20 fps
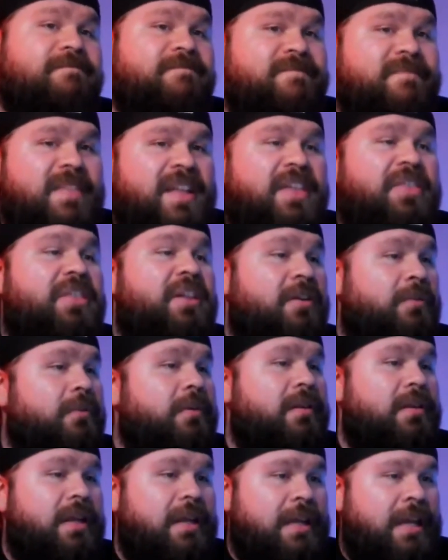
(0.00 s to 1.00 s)
nothing
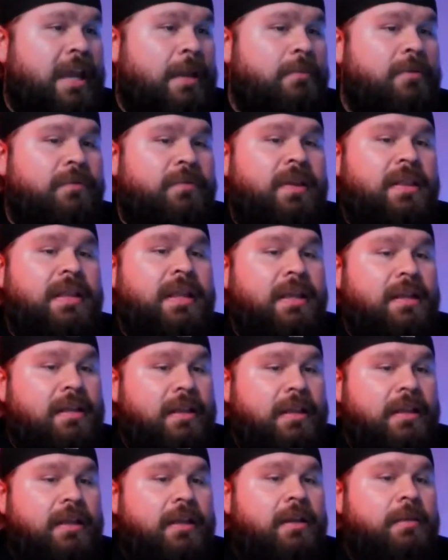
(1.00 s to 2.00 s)
really came of it. They
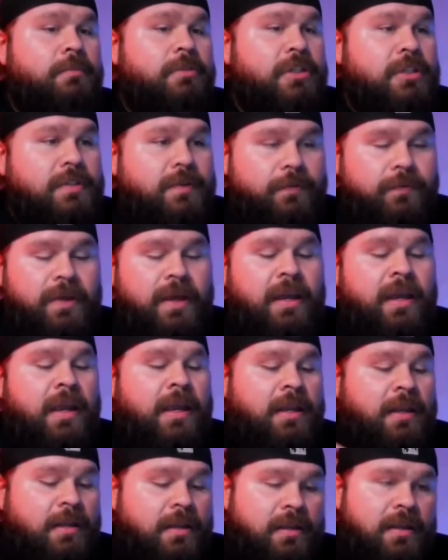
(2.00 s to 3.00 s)
cleaned it up just
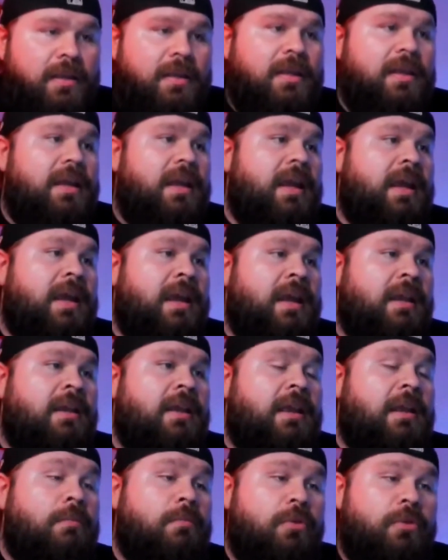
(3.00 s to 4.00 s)
fine
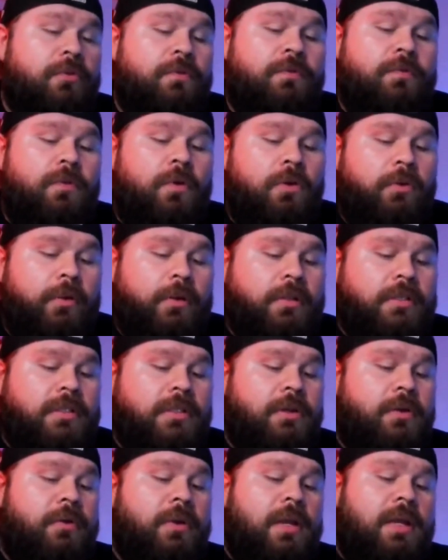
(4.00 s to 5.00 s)
and moved forward.
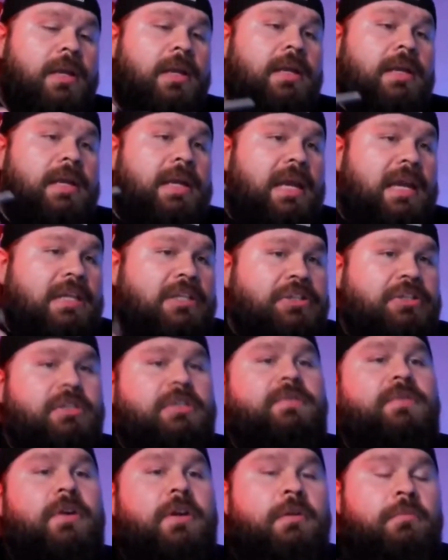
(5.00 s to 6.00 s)
So it's
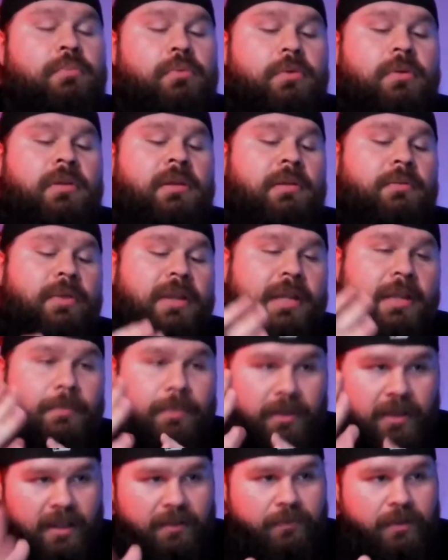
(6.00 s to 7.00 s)
just very important that we
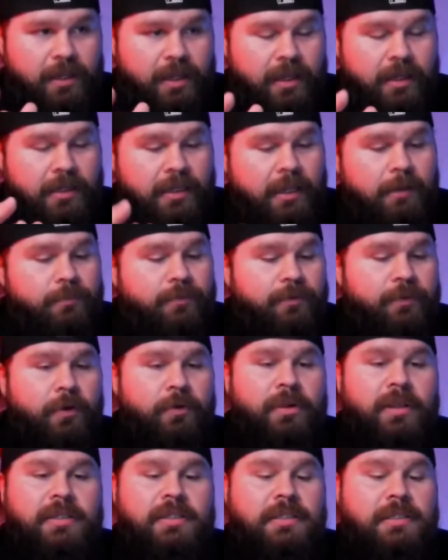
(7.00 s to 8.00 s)
keep a level head, keep
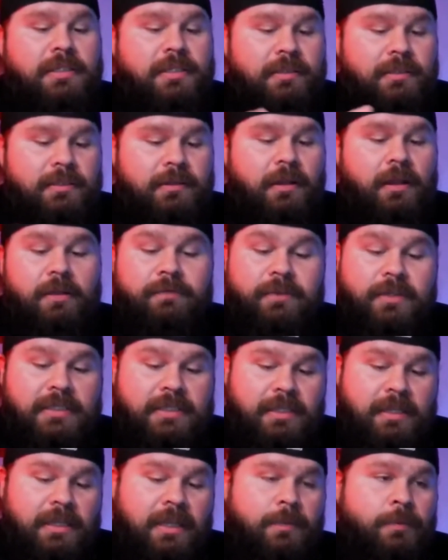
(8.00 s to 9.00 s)
focused,
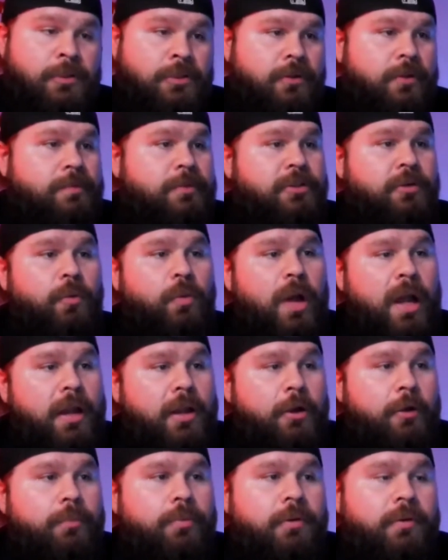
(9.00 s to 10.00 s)
obviously keep scripture
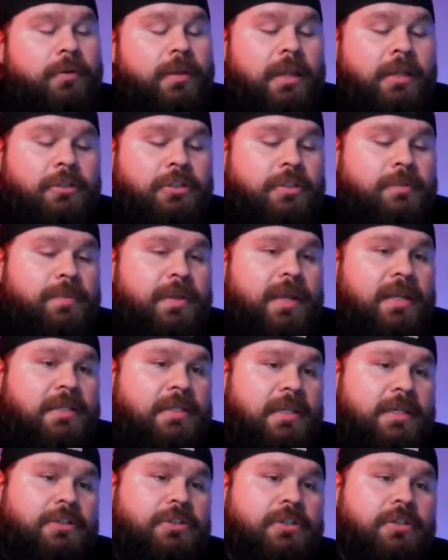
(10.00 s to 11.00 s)
wide open, and just pay
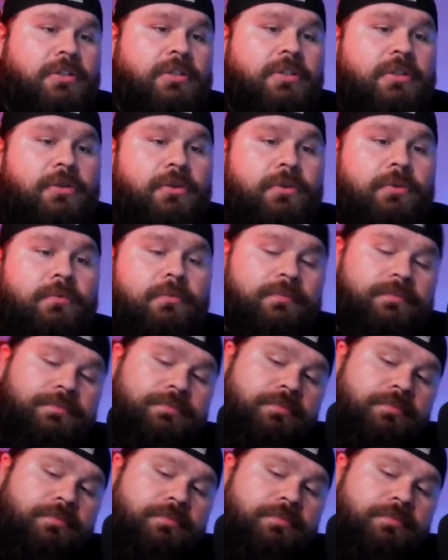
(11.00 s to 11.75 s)
attention to